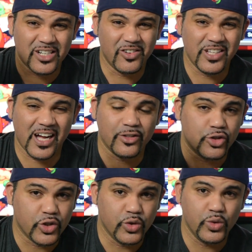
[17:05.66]
Zero Dawn
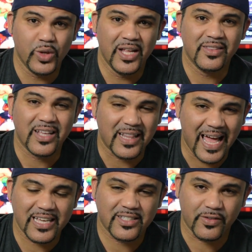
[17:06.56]
2, The
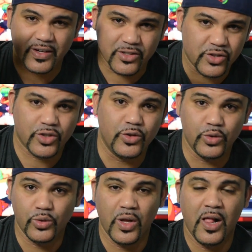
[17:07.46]
Last of Us
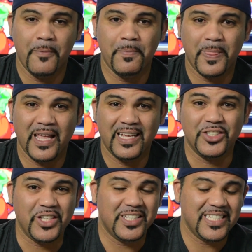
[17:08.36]
2,
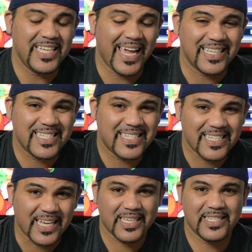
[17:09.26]
GTA
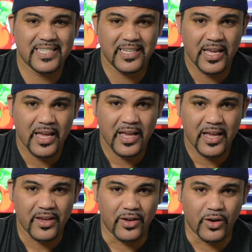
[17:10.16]
6,
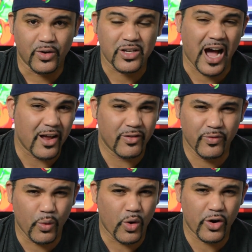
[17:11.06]
God
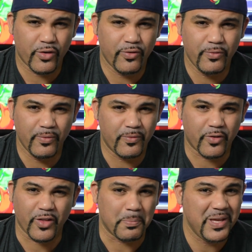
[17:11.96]
of War
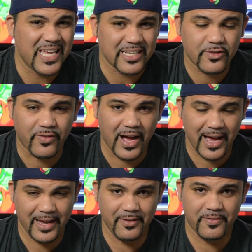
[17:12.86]
for the
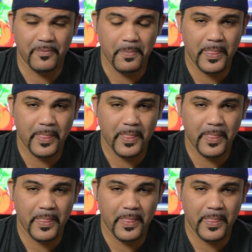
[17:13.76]
PS5.